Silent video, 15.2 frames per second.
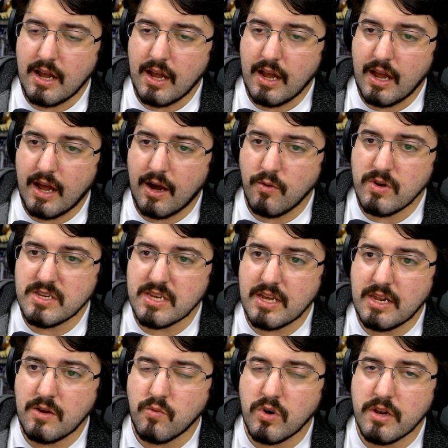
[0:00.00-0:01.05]
how is
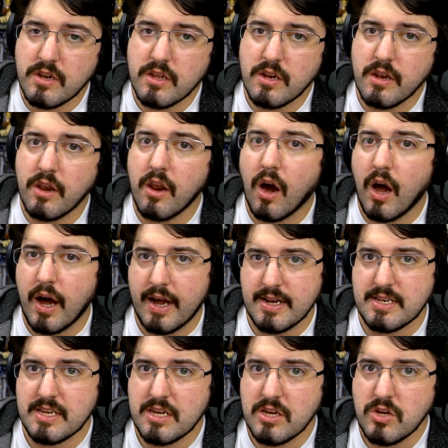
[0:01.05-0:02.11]
anyone
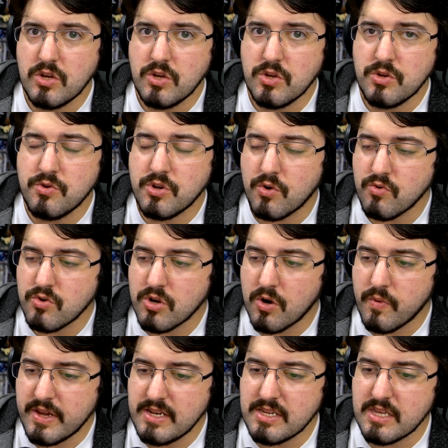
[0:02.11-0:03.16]
not you don't go
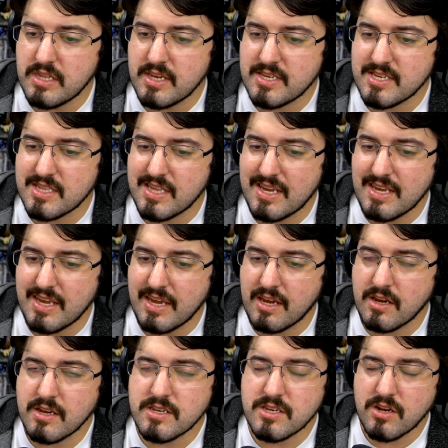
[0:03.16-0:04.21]
into this
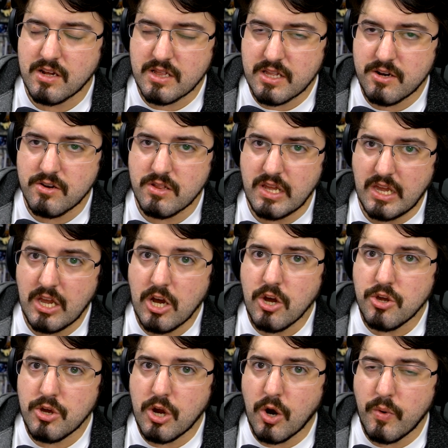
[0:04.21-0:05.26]
thinking clearly.
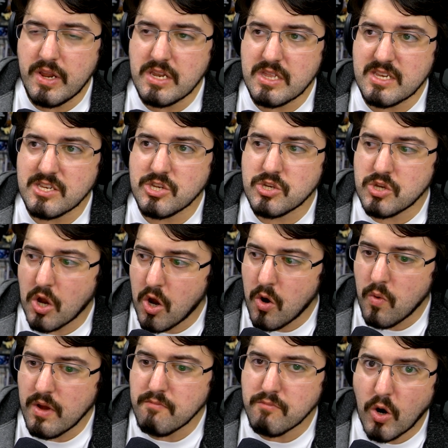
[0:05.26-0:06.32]
You go into this so
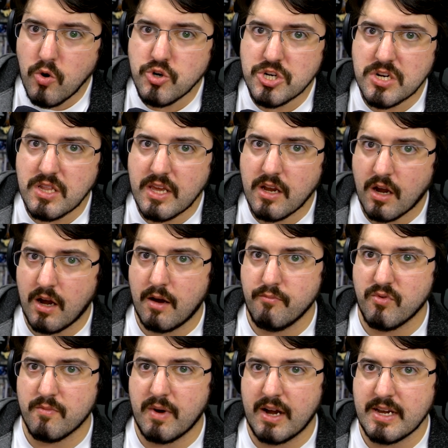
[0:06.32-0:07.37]
emotionally
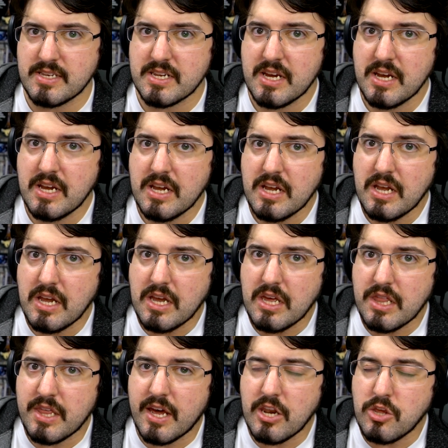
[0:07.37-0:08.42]
compromised
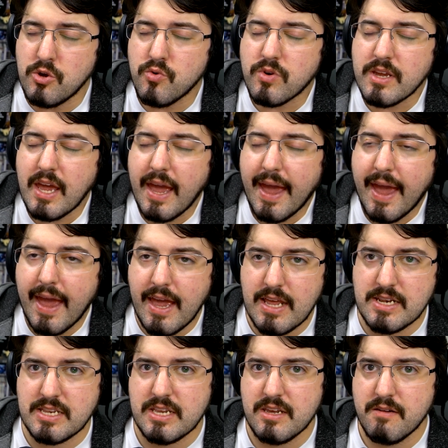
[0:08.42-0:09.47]
that you
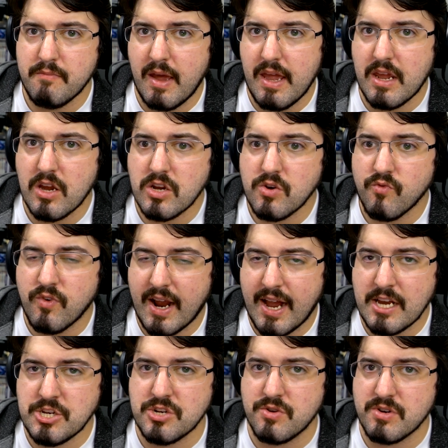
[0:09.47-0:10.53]
can't make
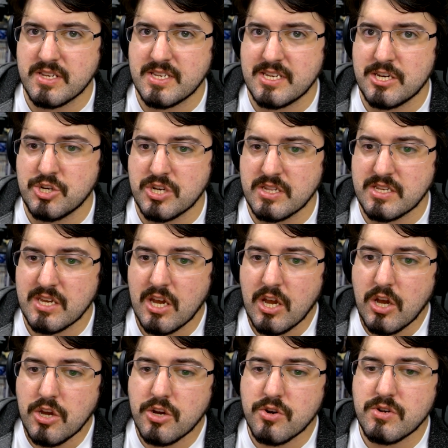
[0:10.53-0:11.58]
rational decisions.
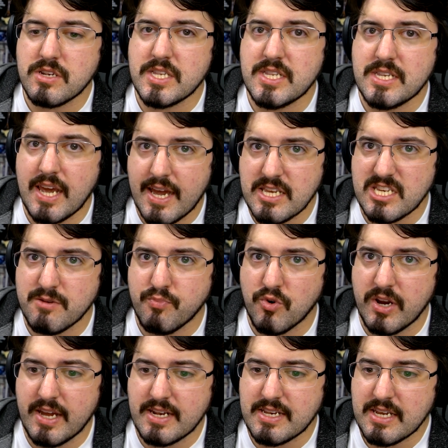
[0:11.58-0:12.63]
You're
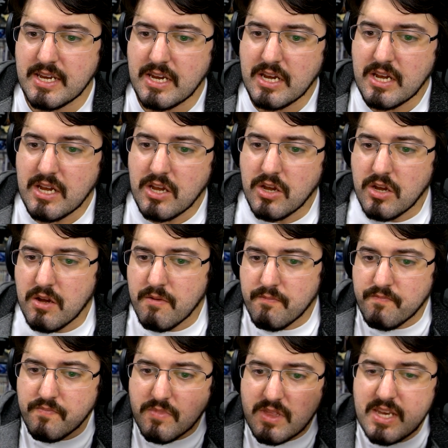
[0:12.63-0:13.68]
desperate.
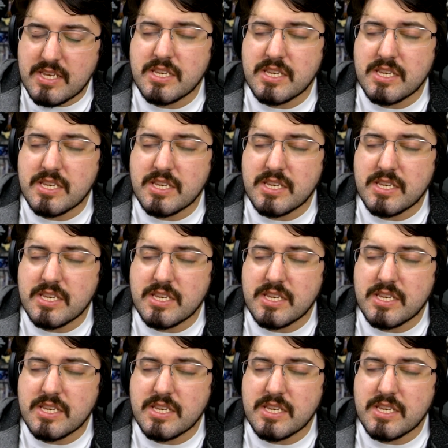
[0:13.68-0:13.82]
This